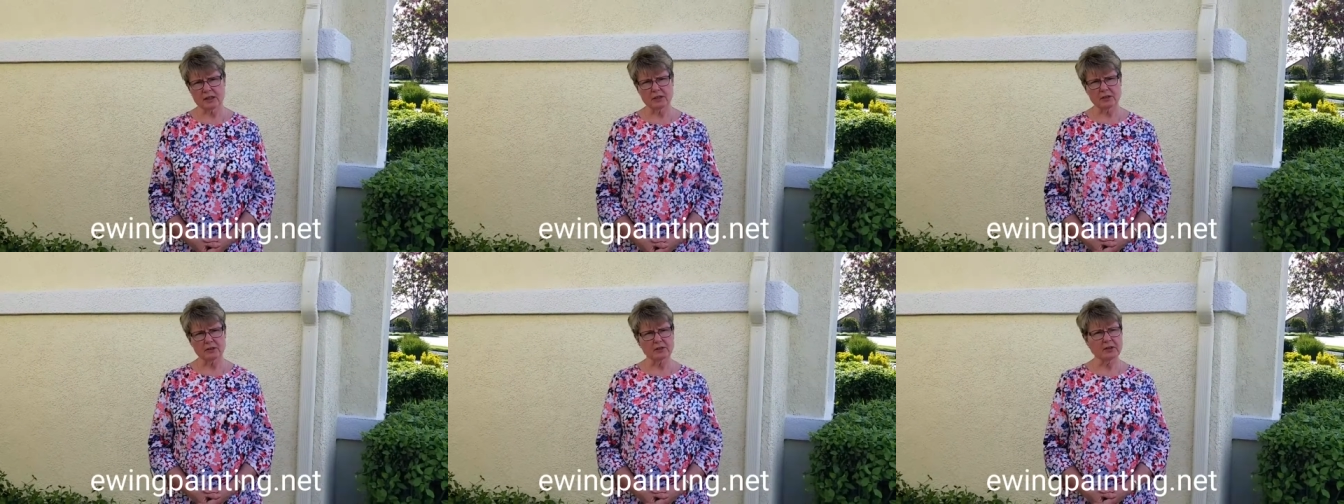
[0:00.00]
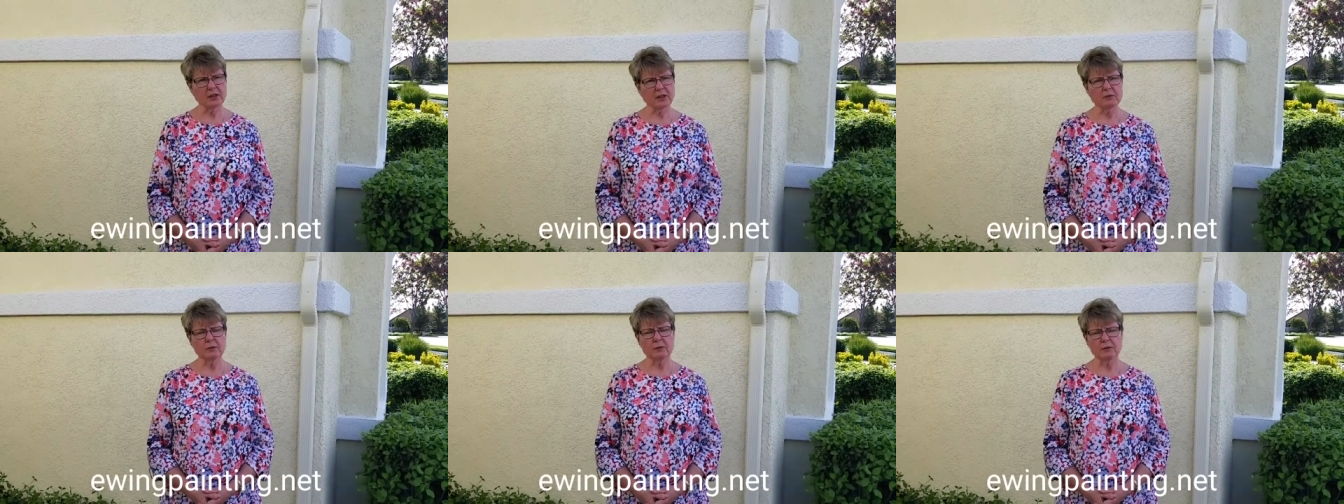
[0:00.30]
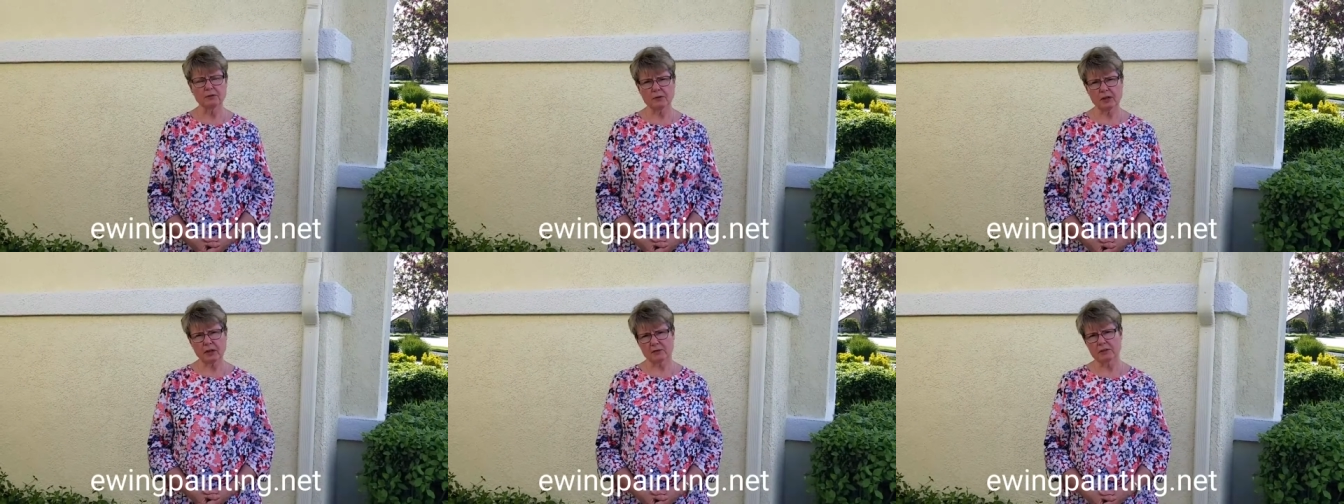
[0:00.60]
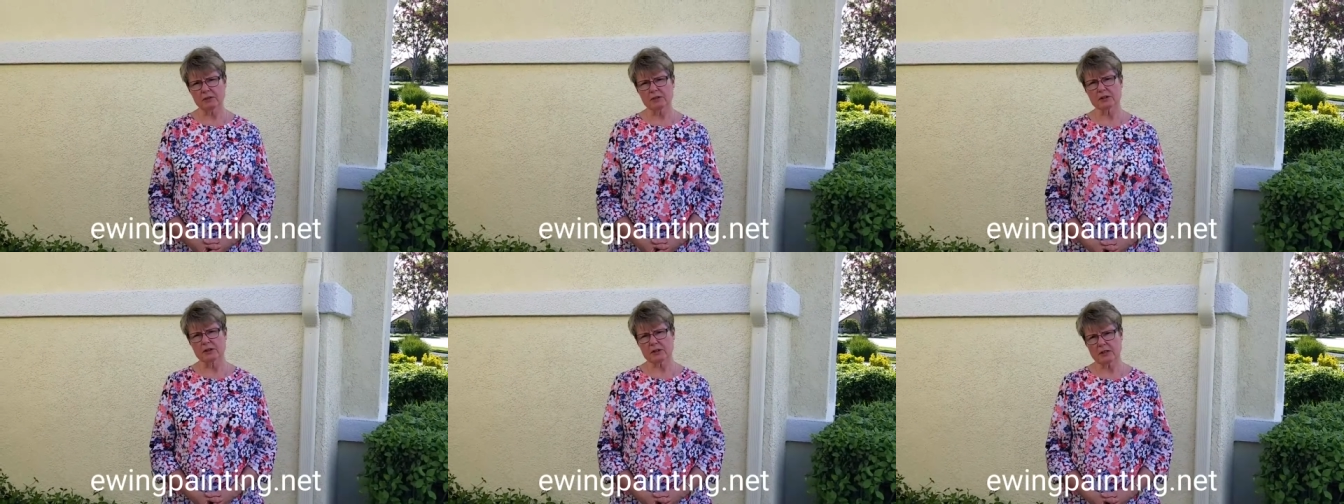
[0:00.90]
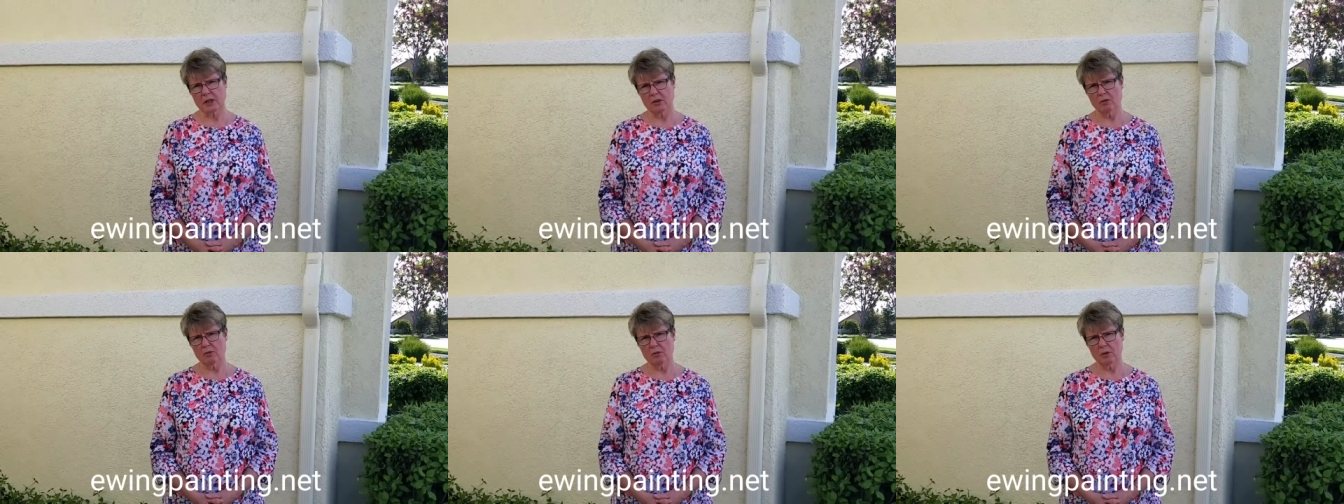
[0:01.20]
I don't think we've ever
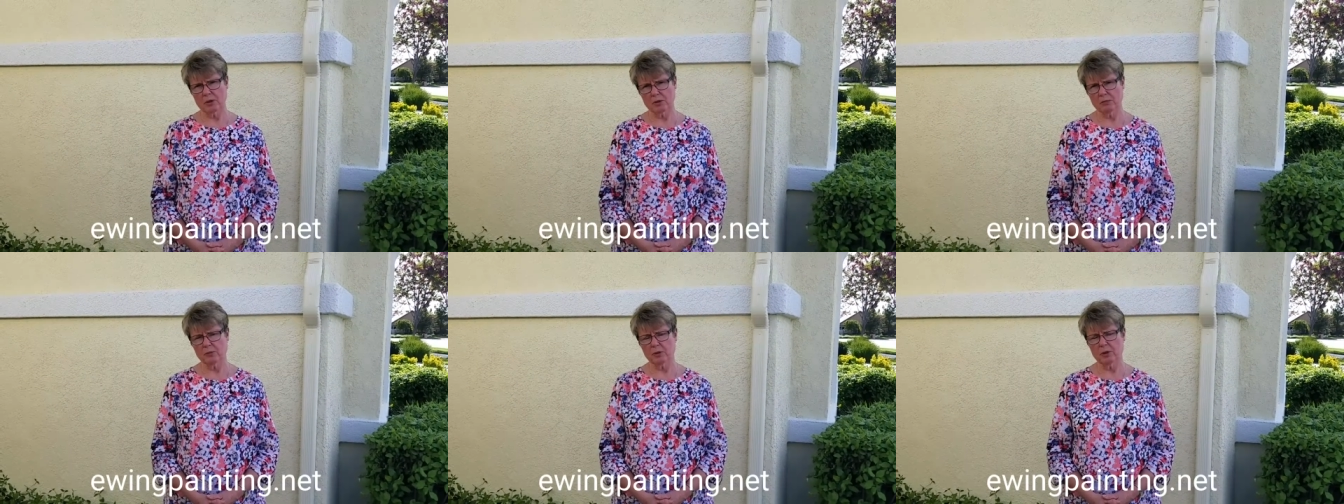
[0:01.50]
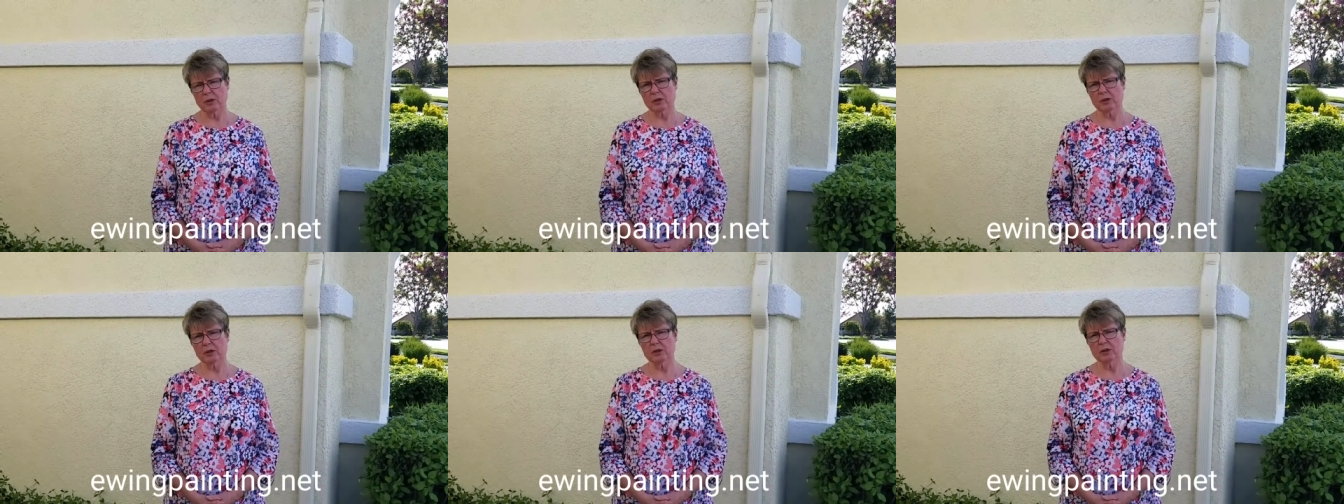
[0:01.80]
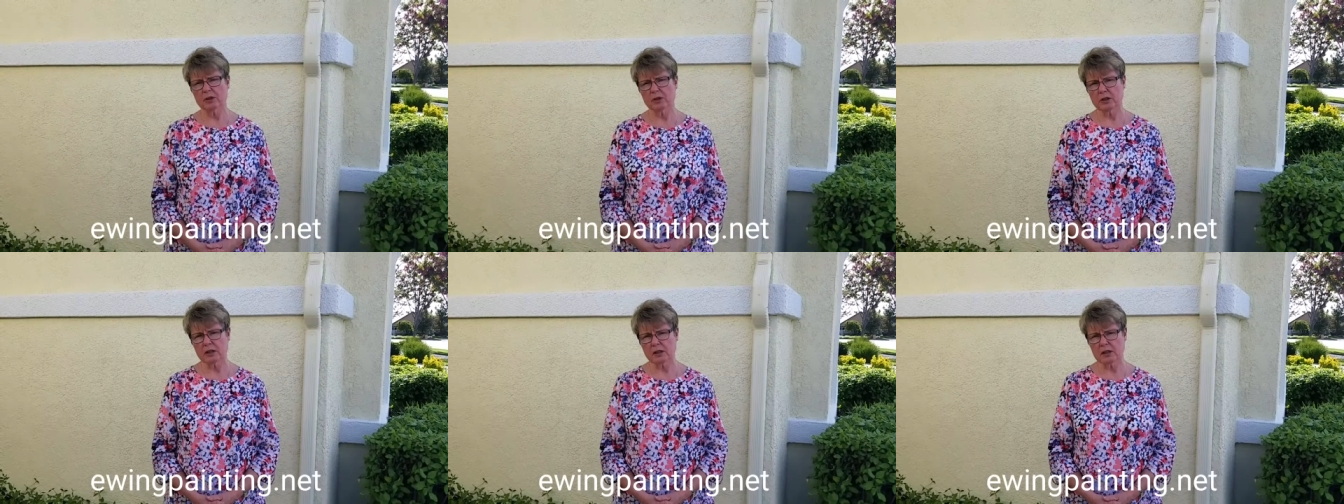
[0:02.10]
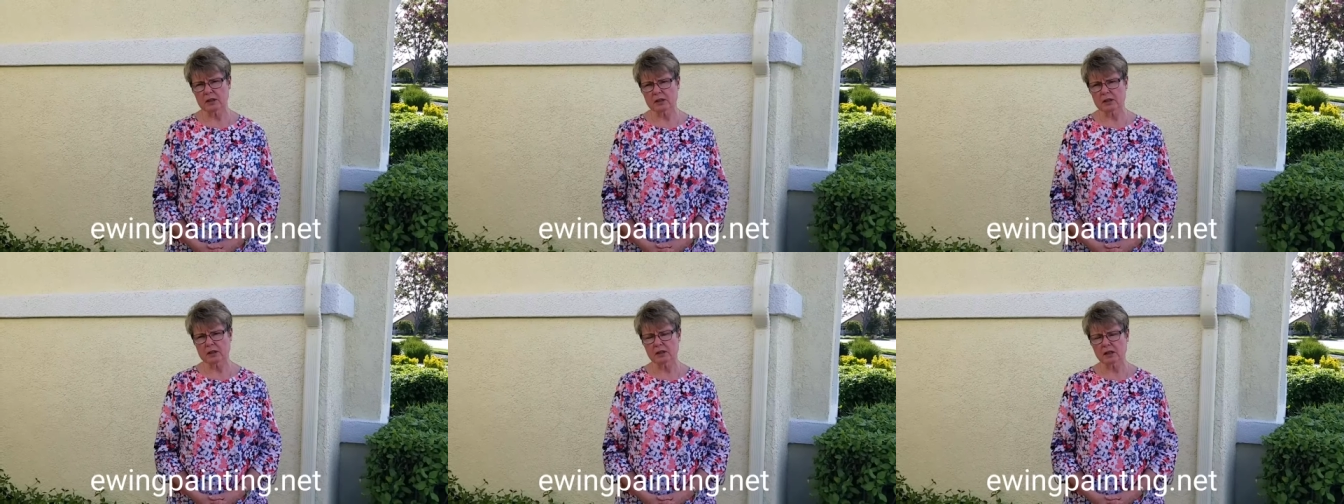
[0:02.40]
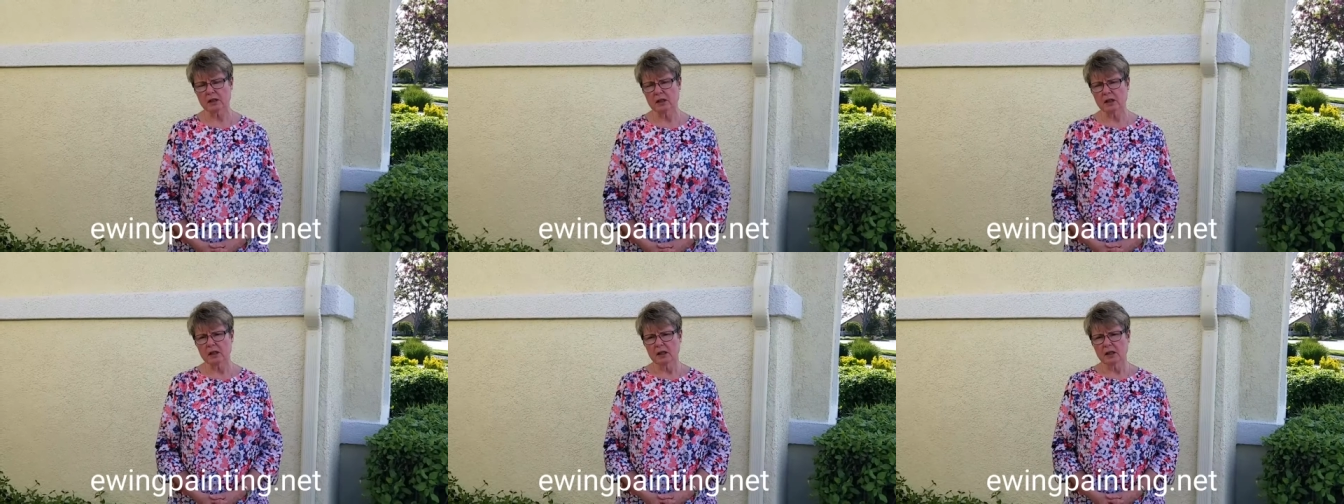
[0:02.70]
dealt with more courteous,
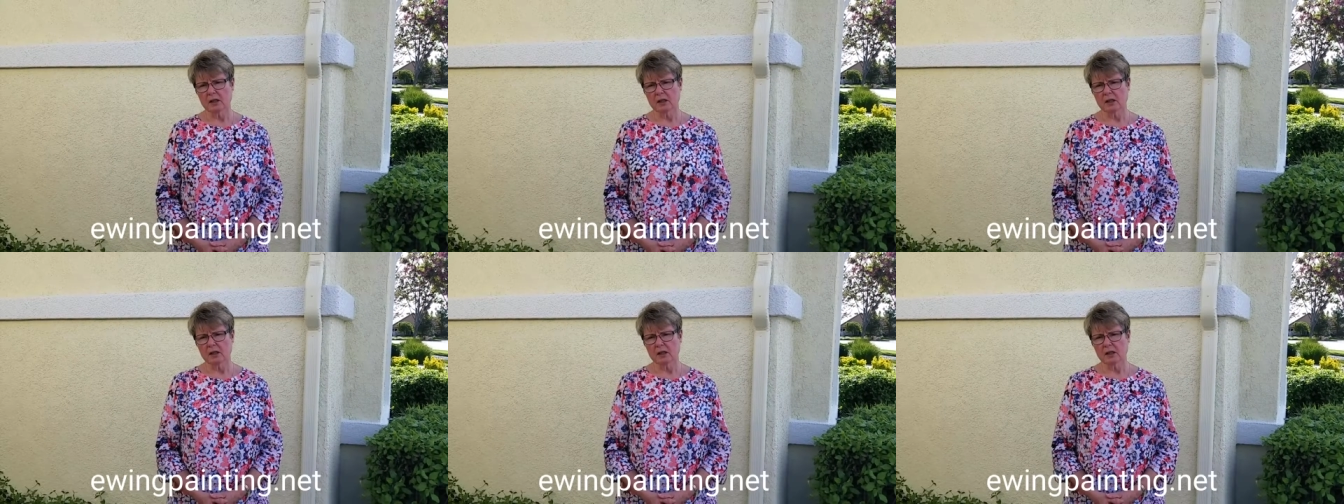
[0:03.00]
